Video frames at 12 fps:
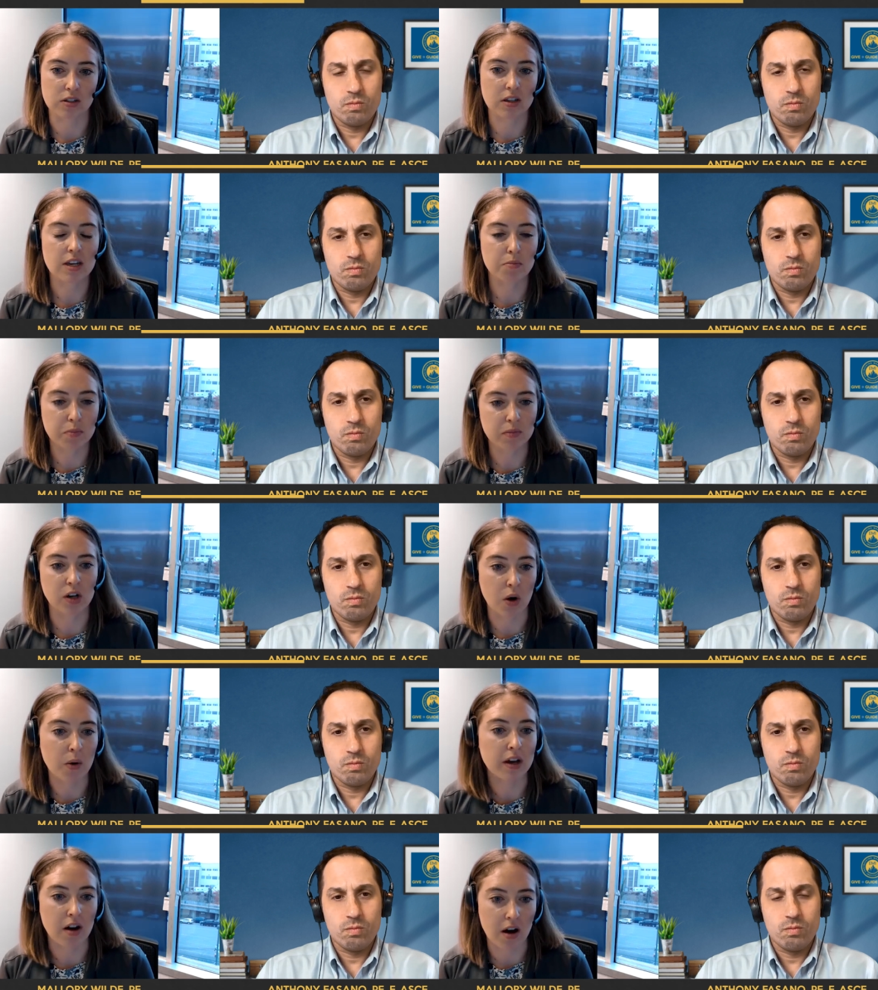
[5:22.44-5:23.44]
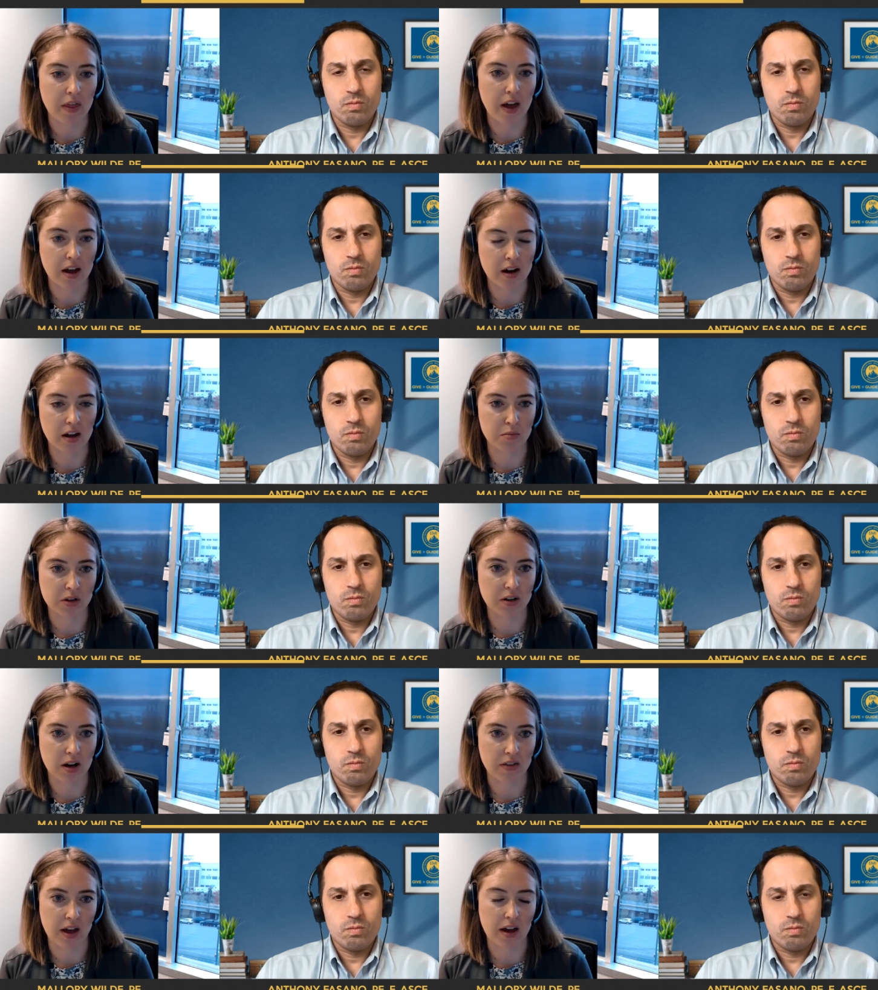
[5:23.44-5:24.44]
Speaker 1: just keep going on that and
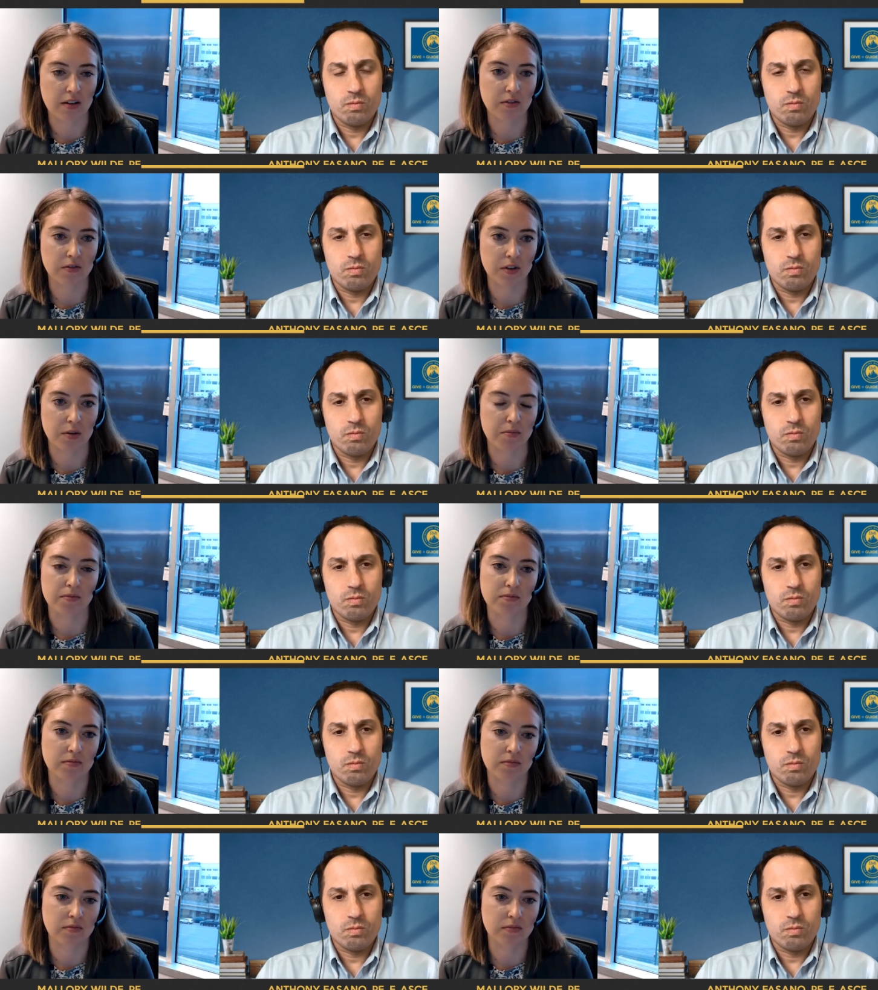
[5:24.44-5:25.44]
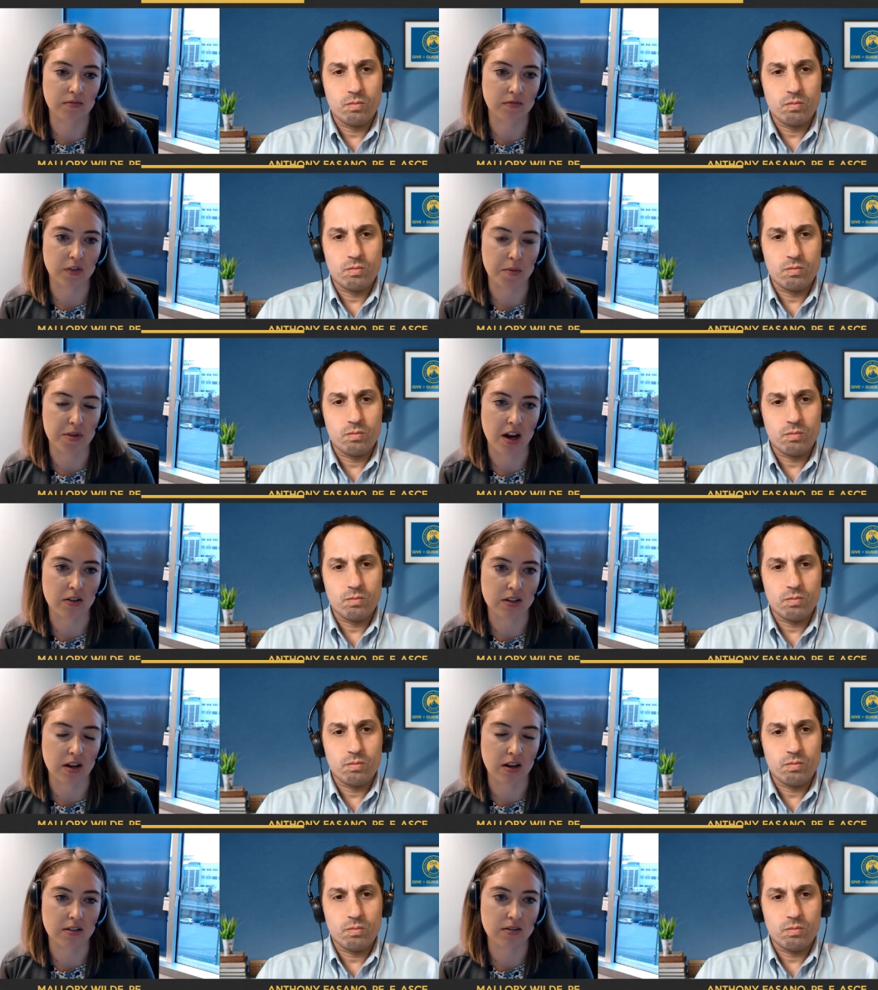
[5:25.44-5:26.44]
build on that from from the
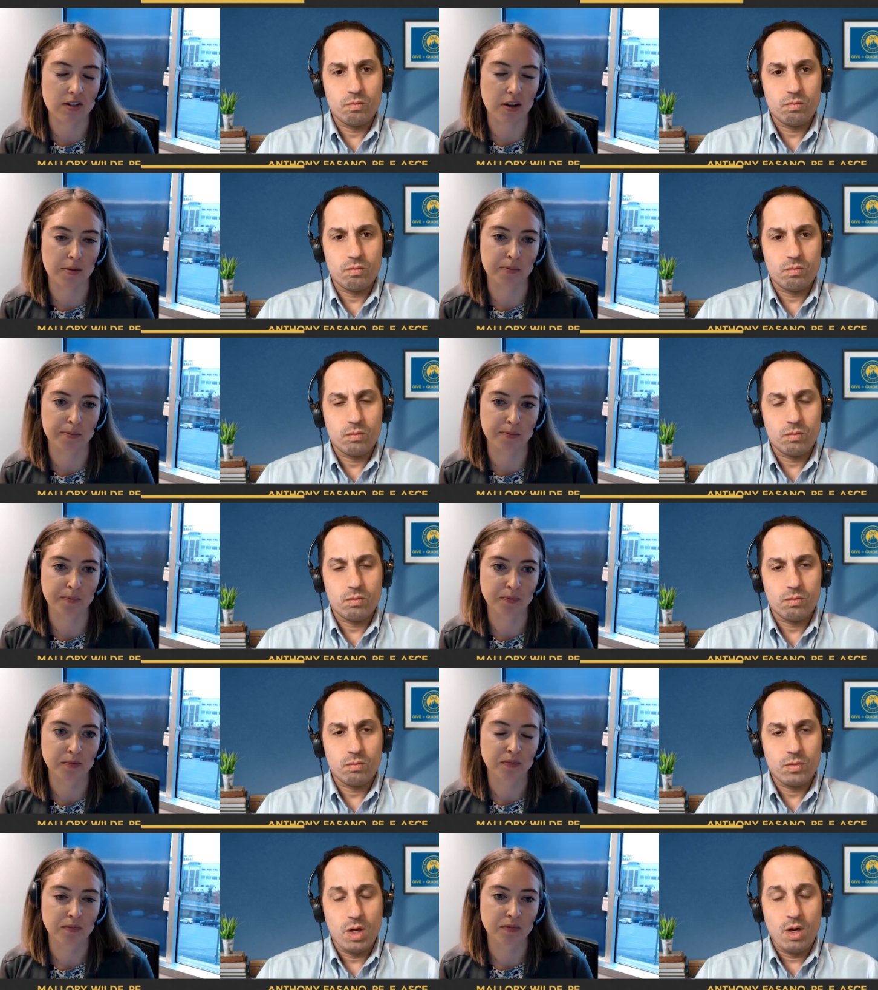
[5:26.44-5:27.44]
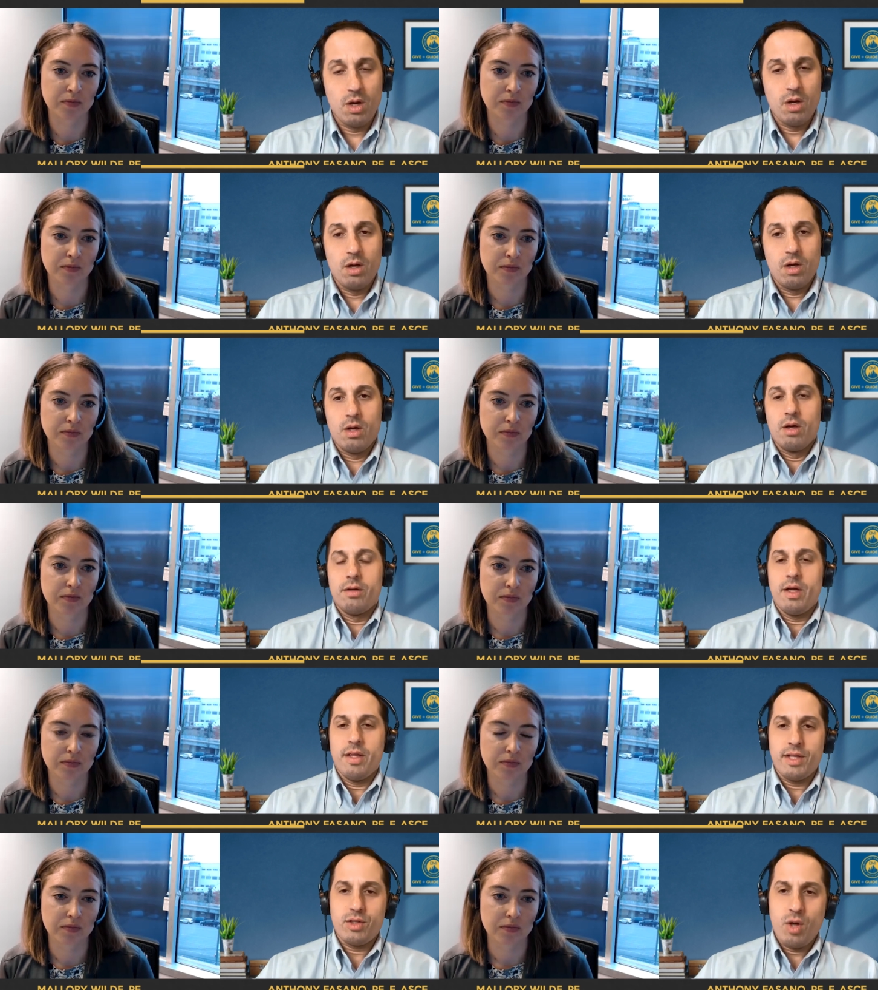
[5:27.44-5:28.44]
outset. So,
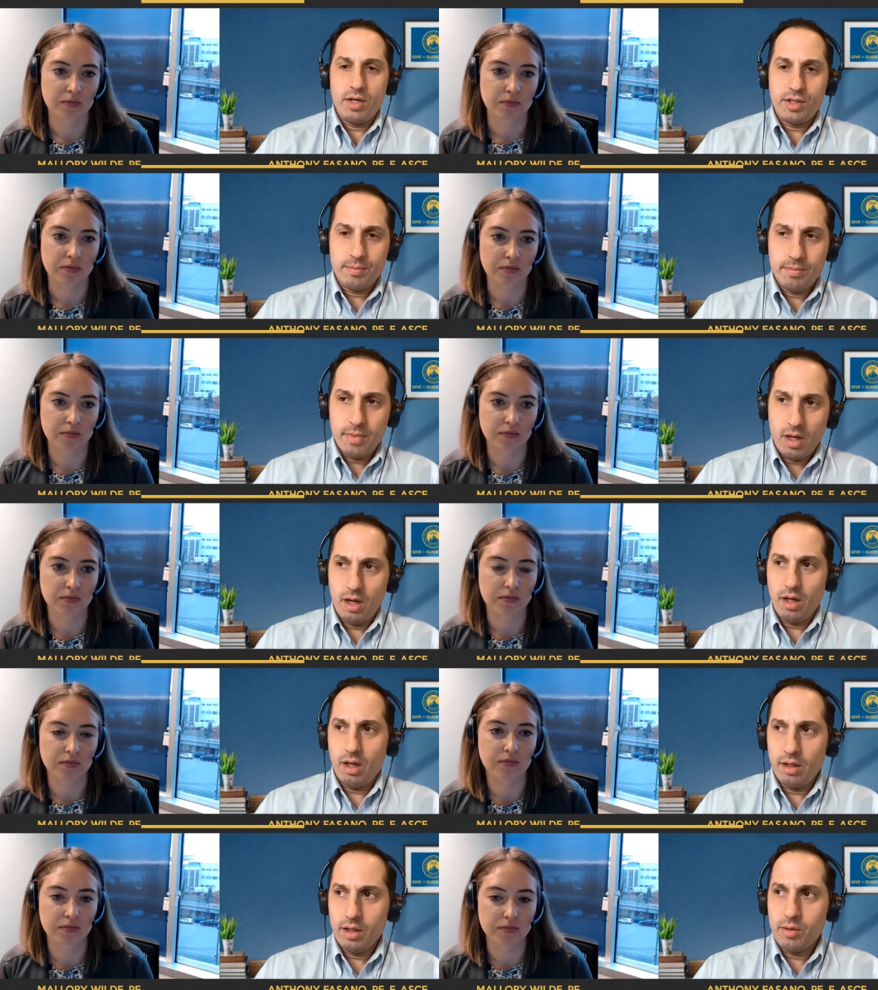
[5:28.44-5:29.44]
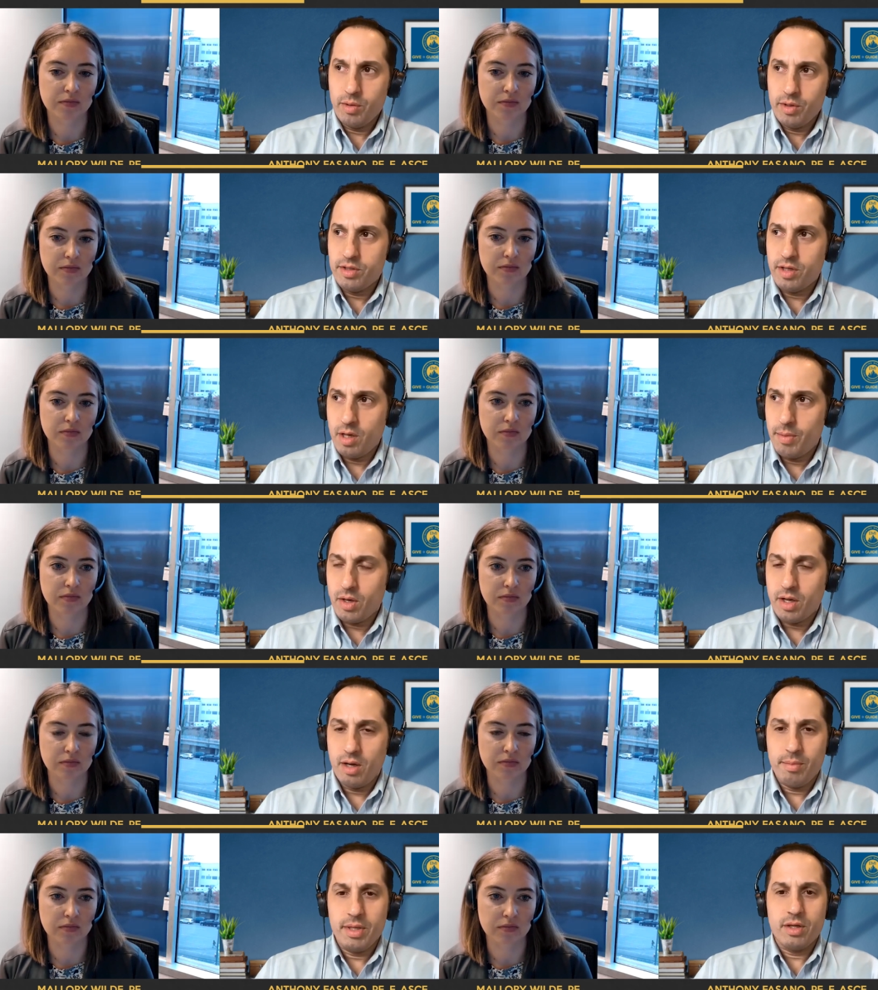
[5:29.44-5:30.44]
Speaker 2: yeah, that's awesome. I, I like what you said about
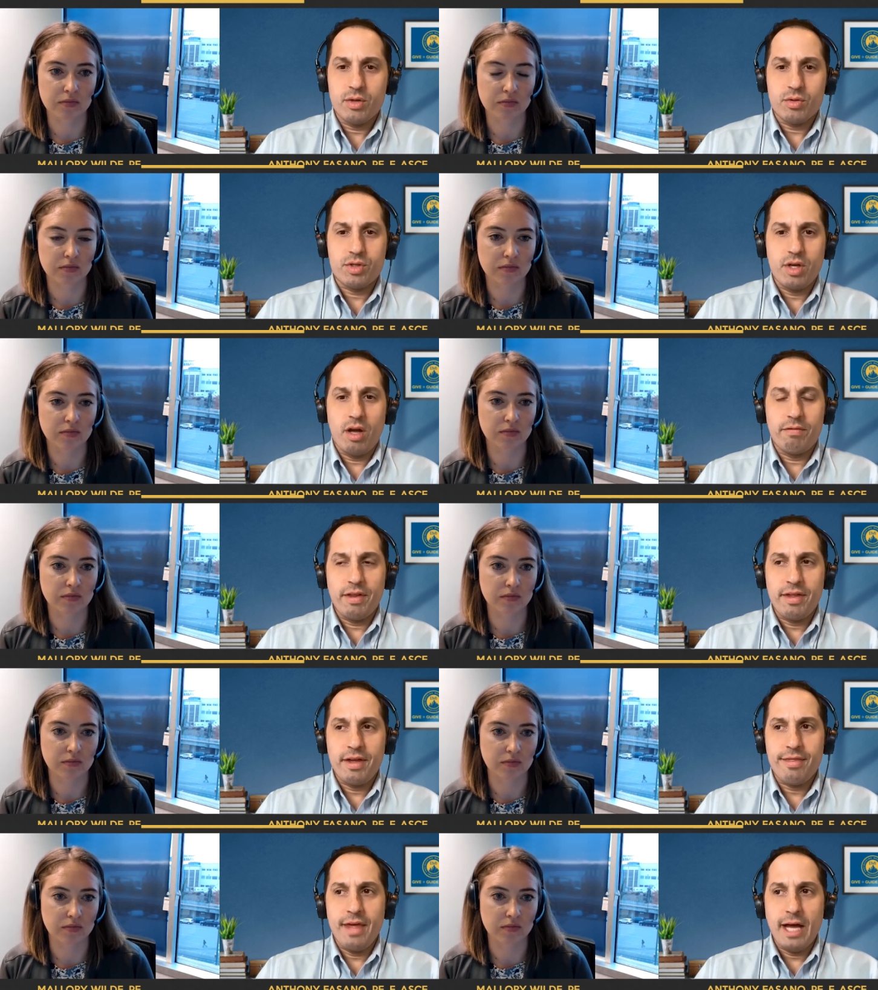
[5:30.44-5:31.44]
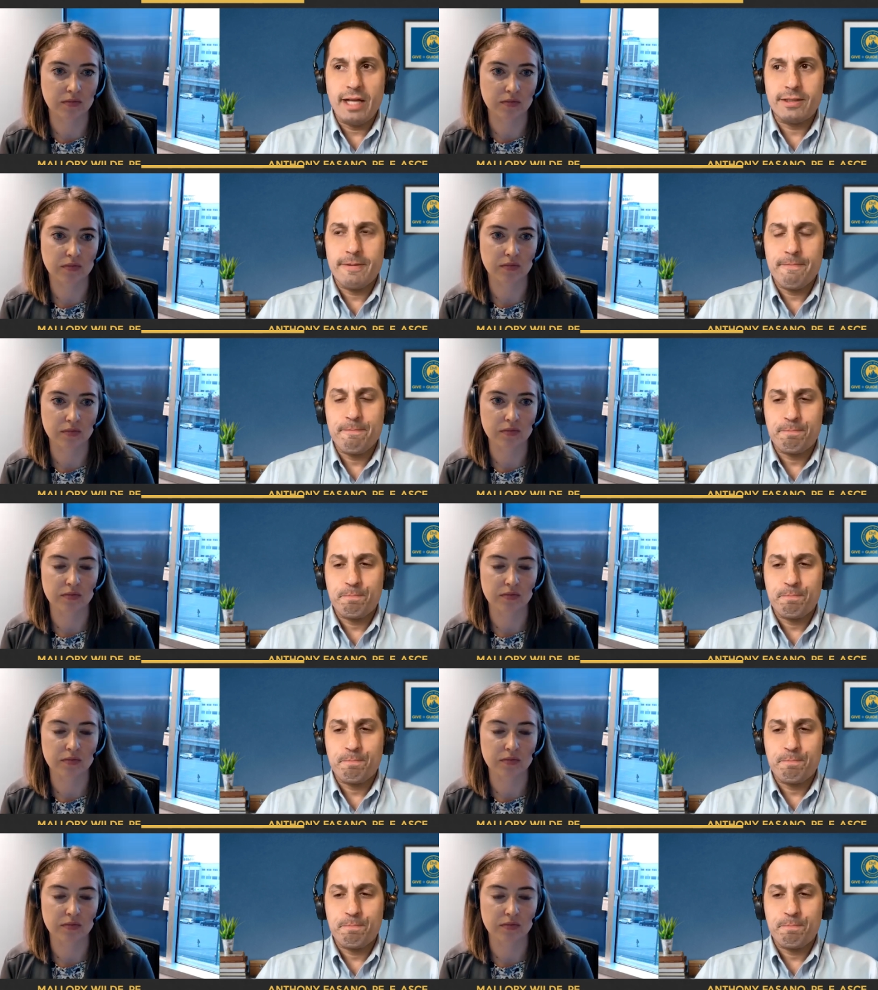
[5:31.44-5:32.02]
kind of being yourself. I think that